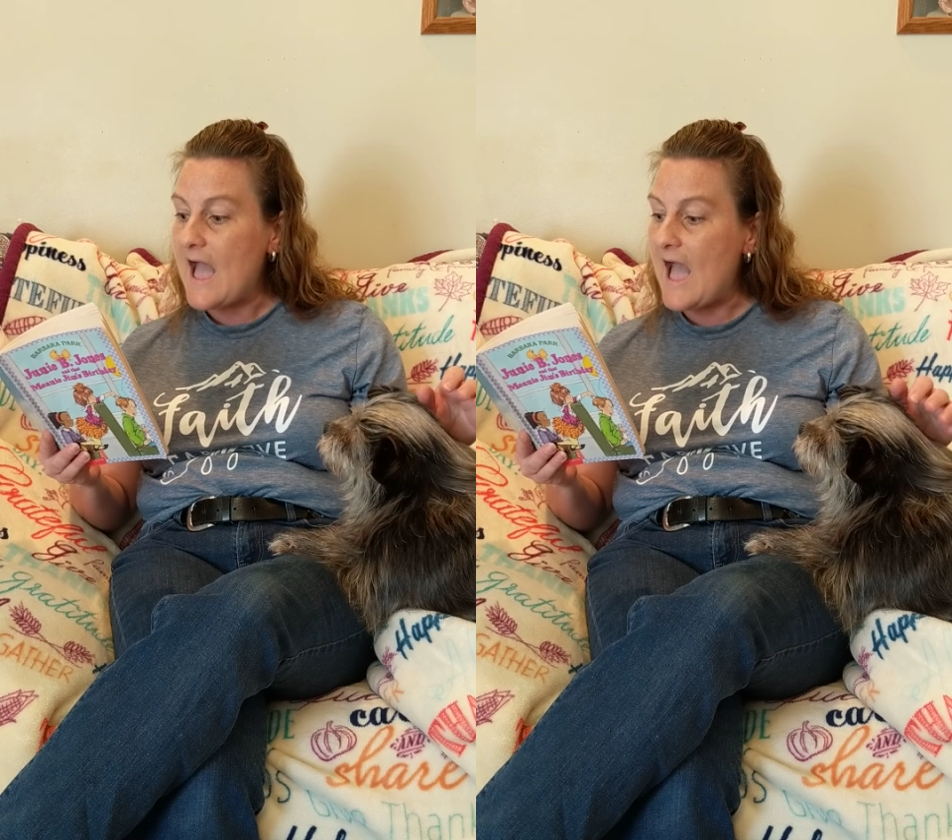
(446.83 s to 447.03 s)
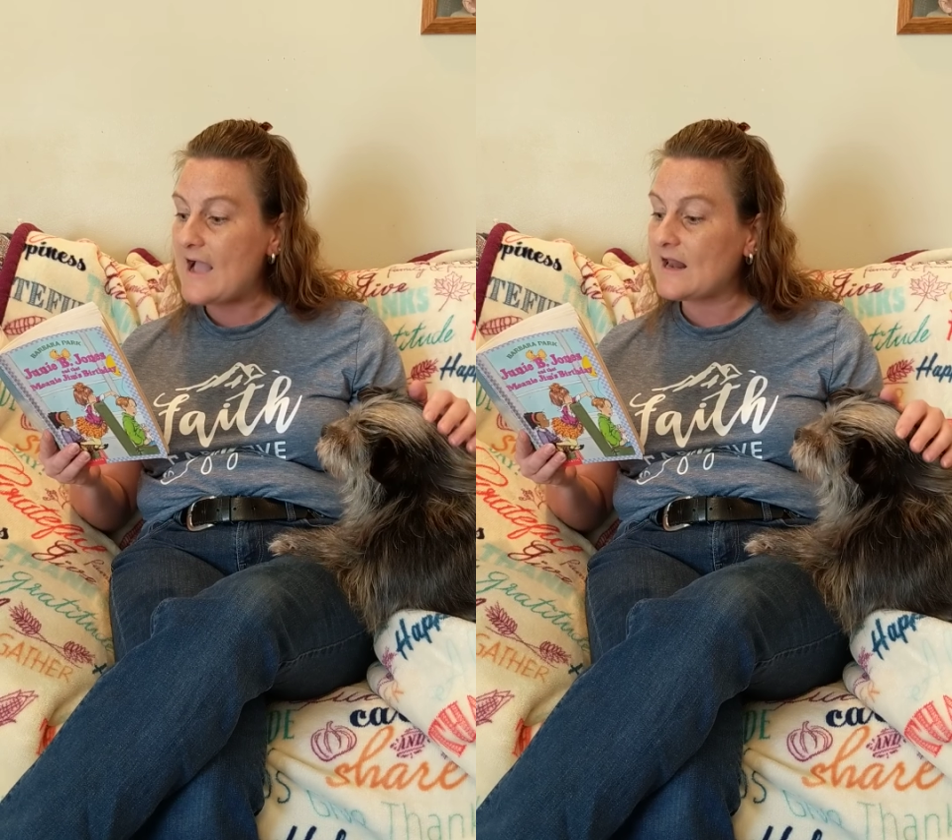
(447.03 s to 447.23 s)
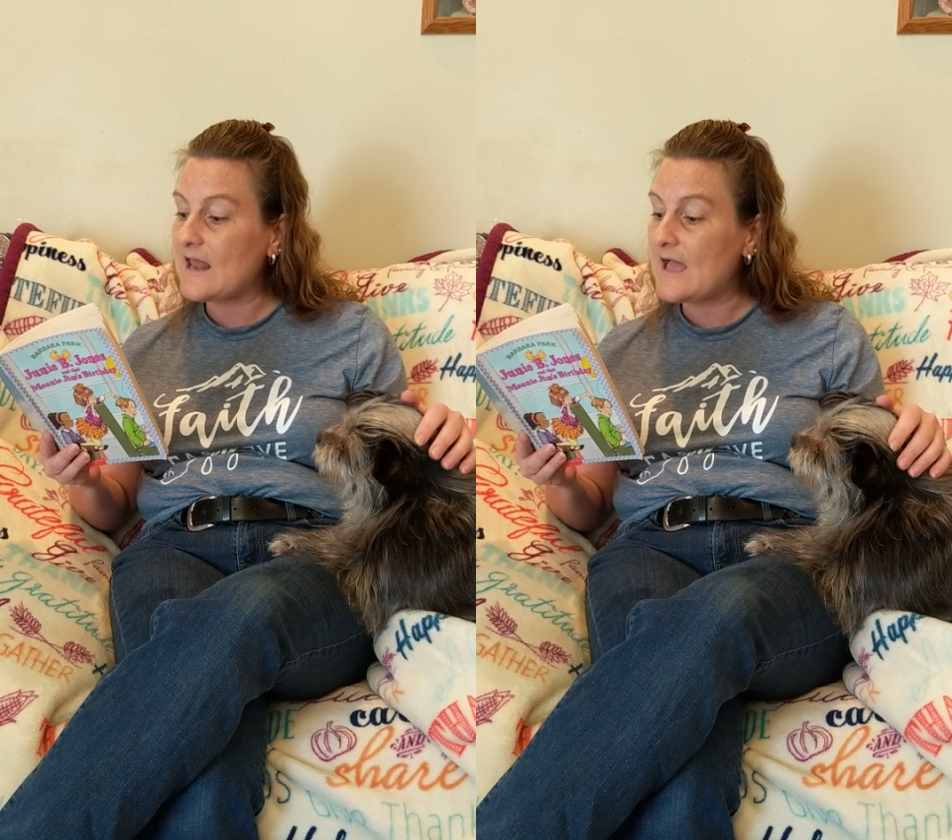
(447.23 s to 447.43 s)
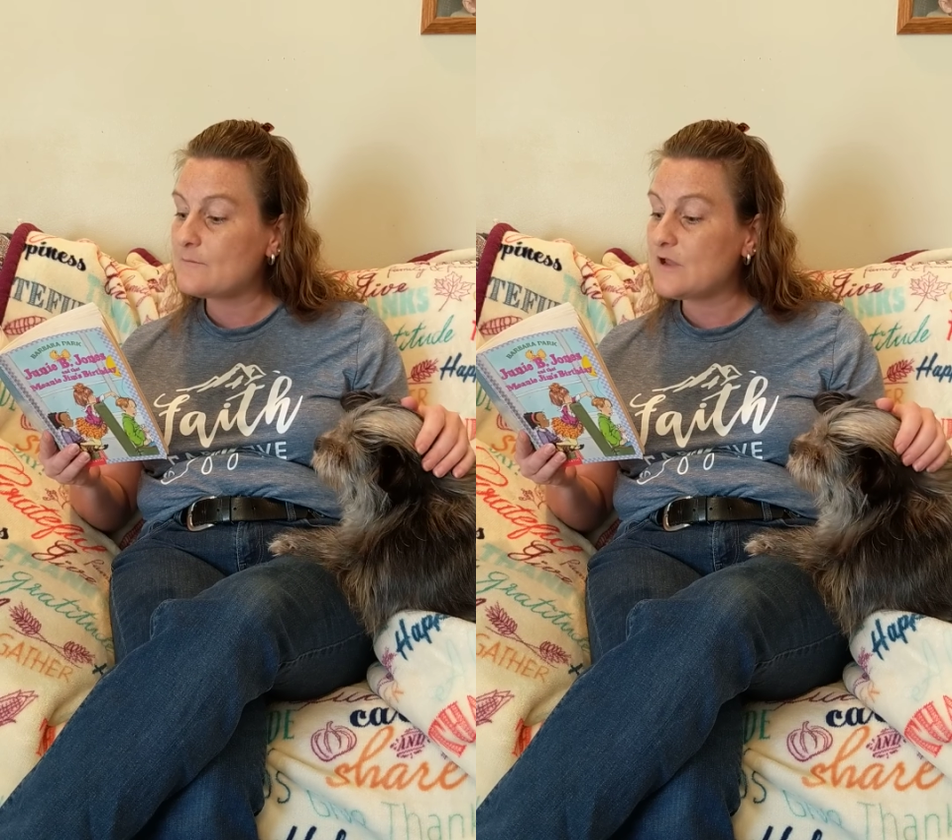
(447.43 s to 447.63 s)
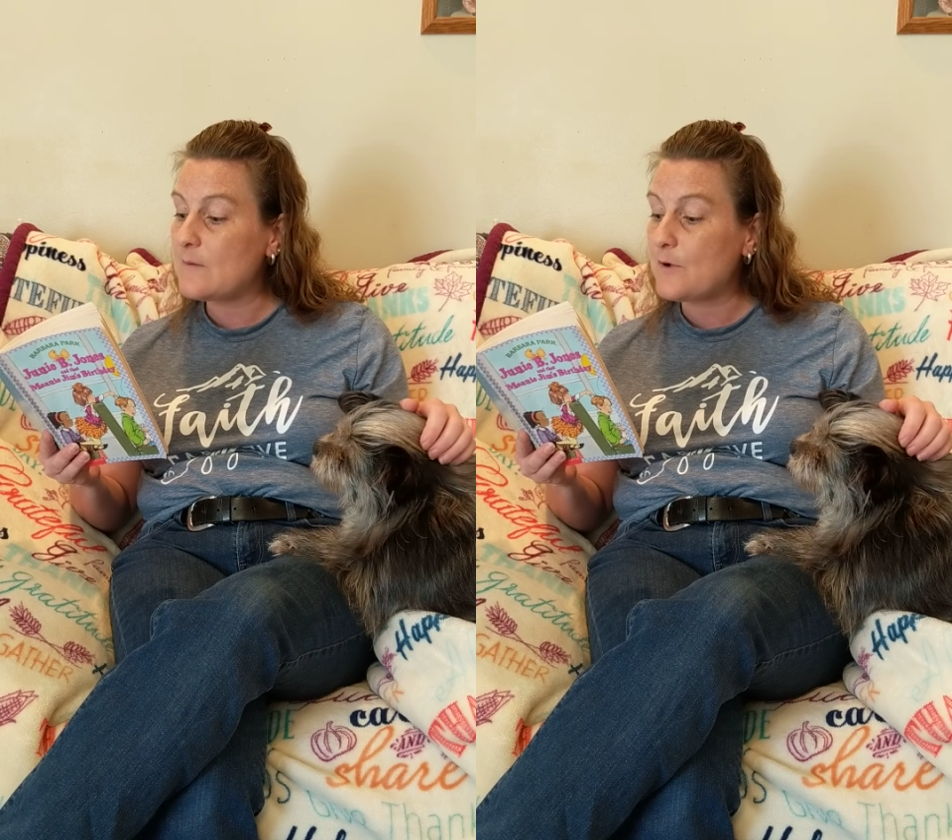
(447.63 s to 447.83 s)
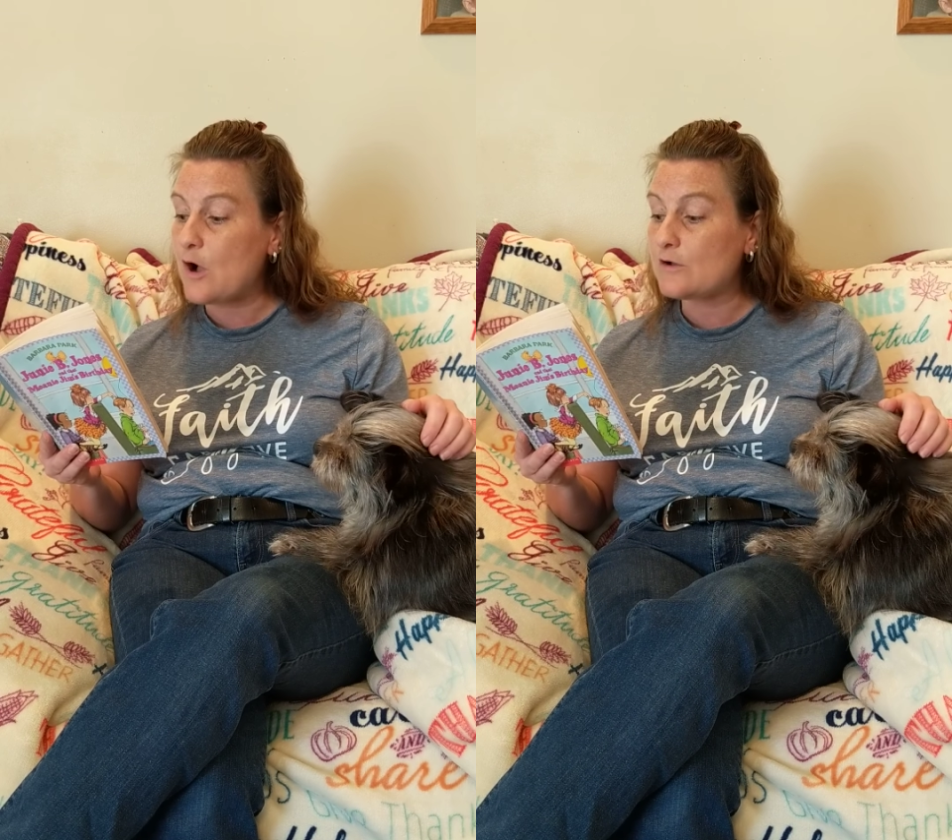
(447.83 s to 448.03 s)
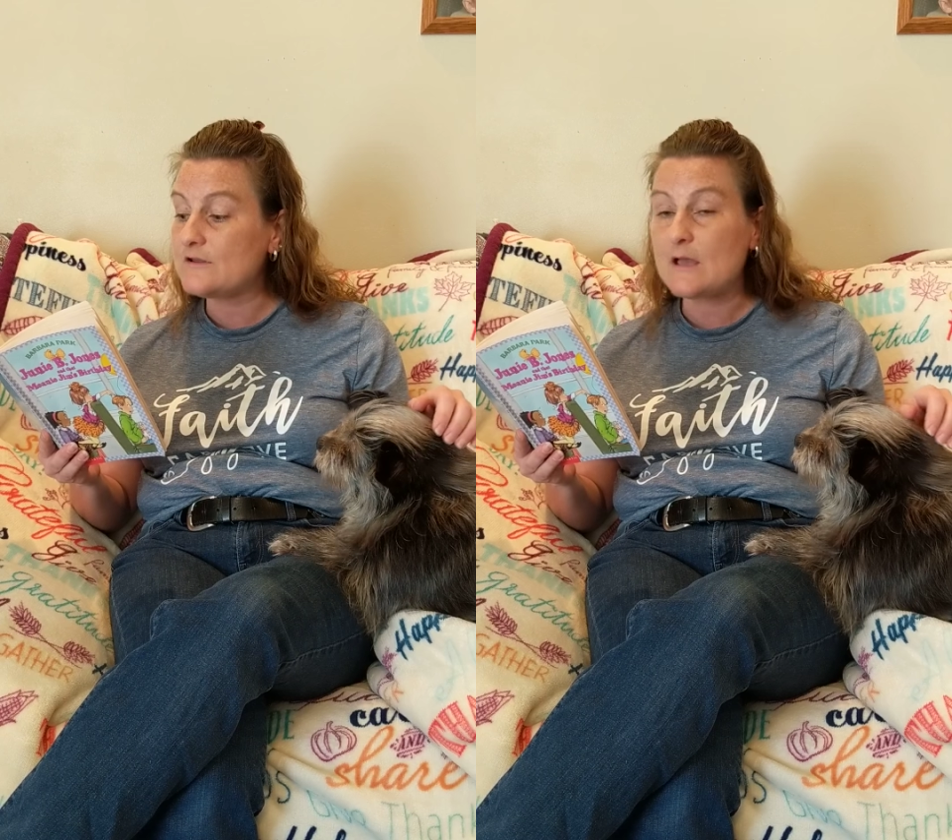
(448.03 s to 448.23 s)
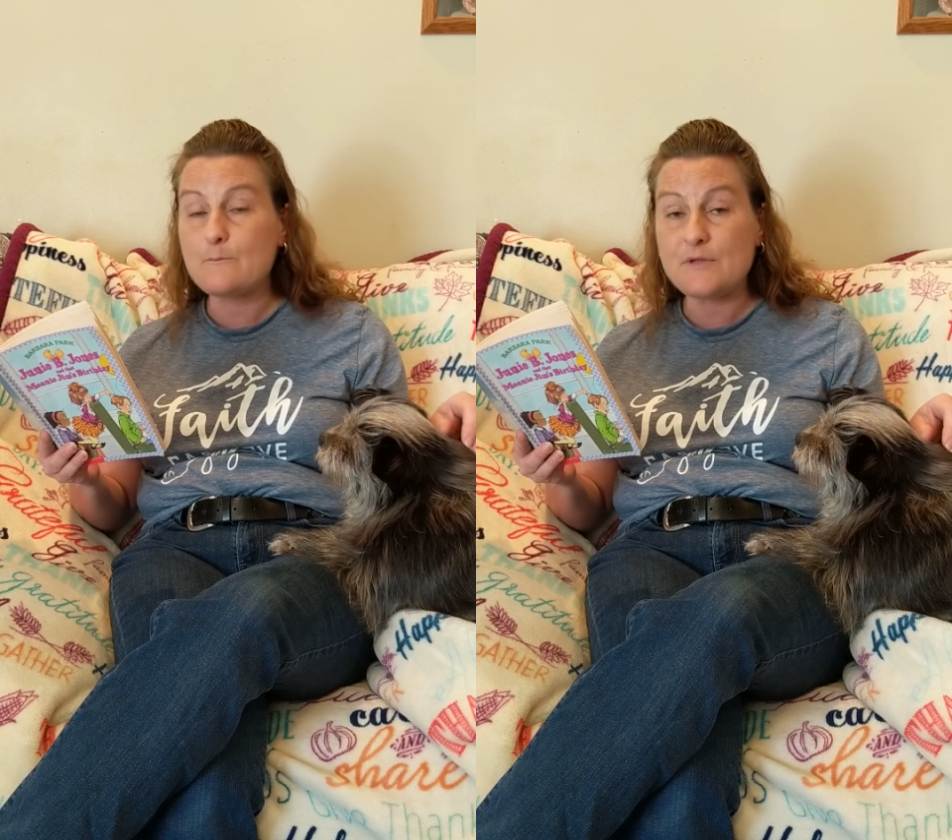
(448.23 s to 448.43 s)
I climbed up
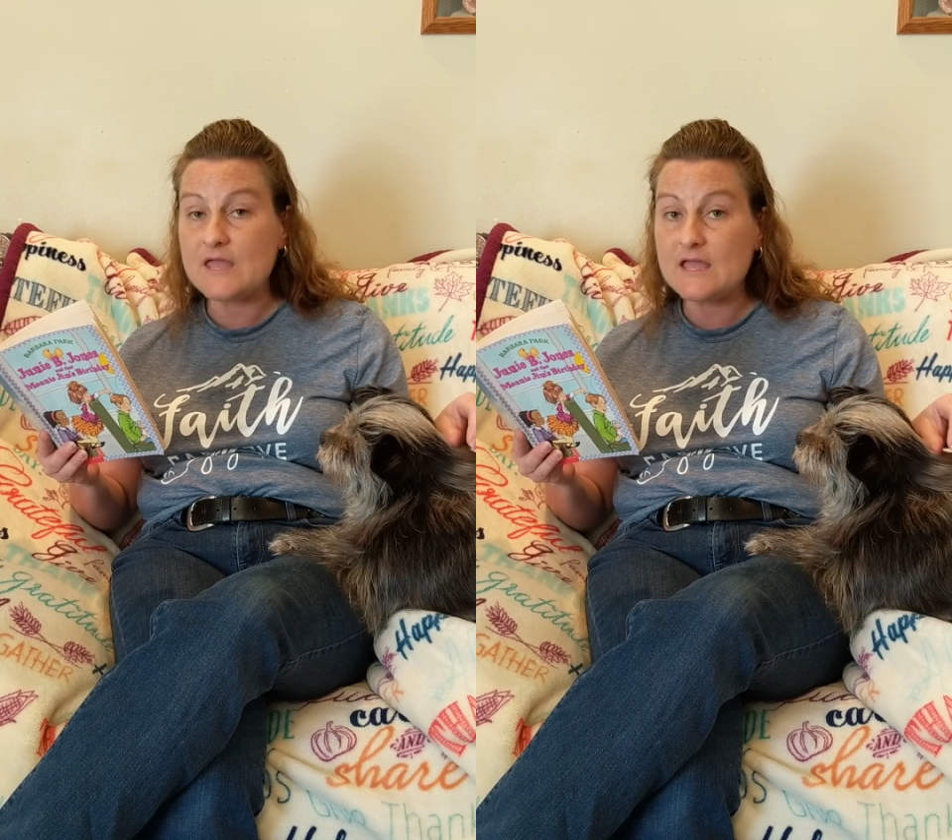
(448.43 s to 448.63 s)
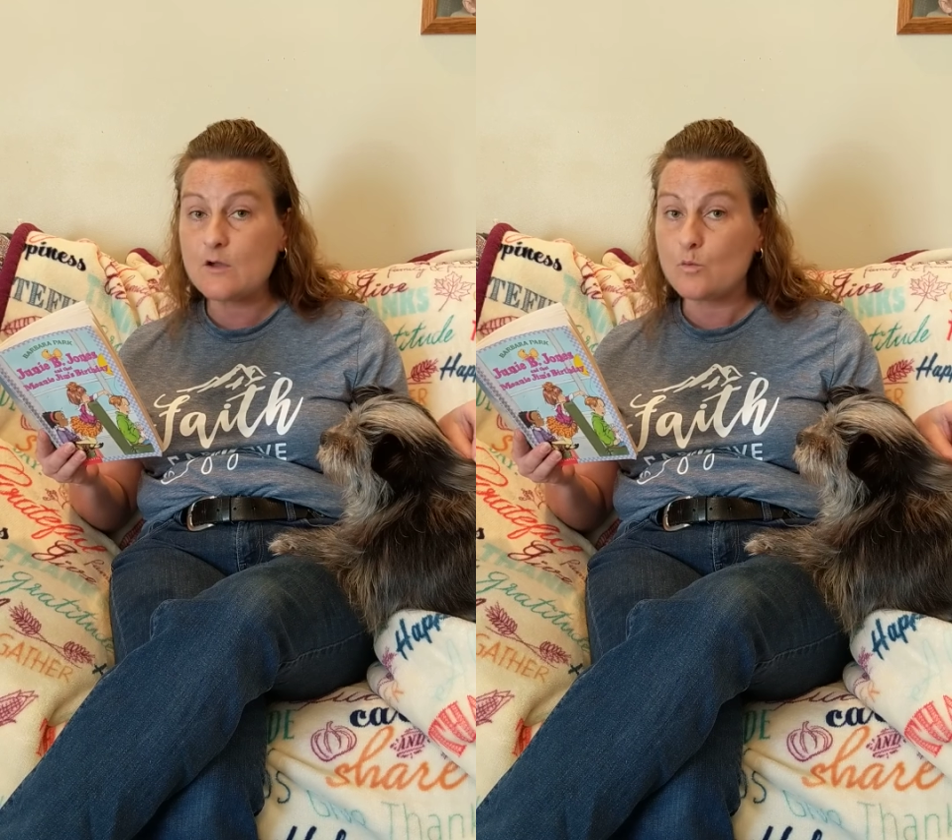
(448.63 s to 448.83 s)
on the big